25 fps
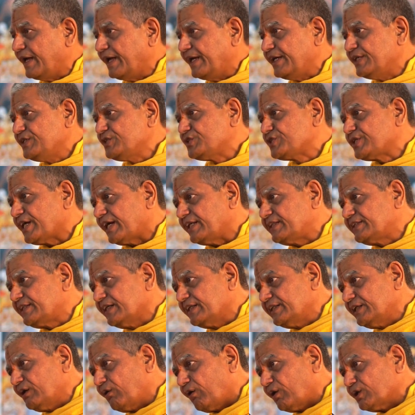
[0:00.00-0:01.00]
In
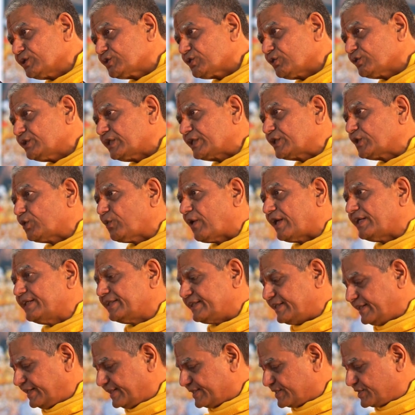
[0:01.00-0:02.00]
Chaitanya also the
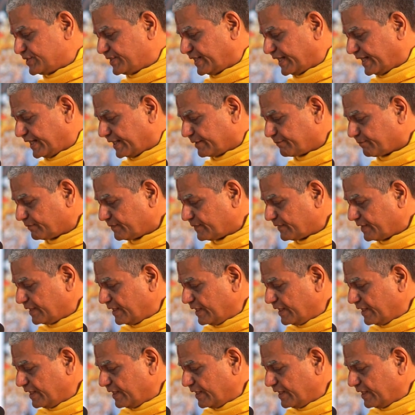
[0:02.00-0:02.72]
duality is there.